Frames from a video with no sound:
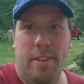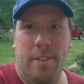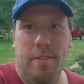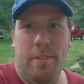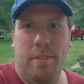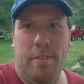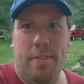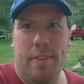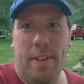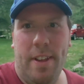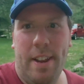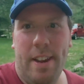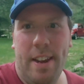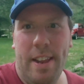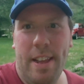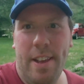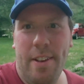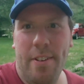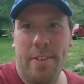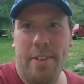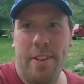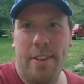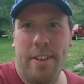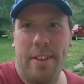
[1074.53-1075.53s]
We'll find
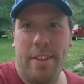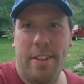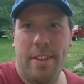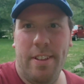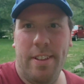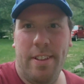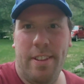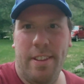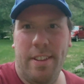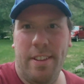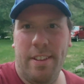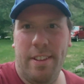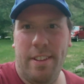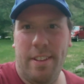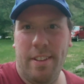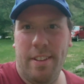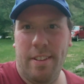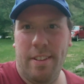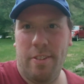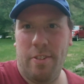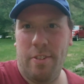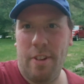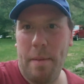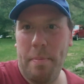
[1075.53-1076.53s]
out.
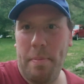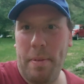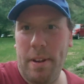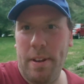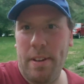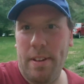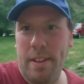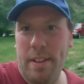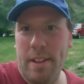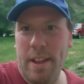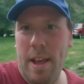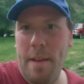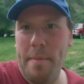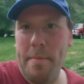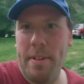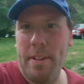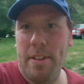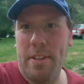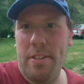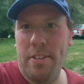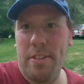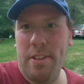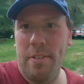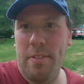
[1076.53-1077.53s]
Drop it in the
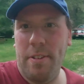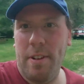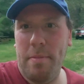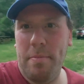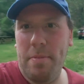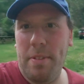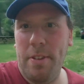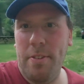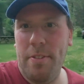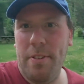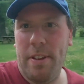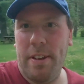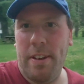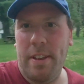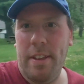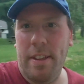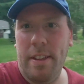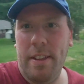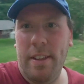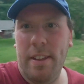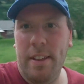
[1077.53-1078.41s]
comments and see what I'm doing,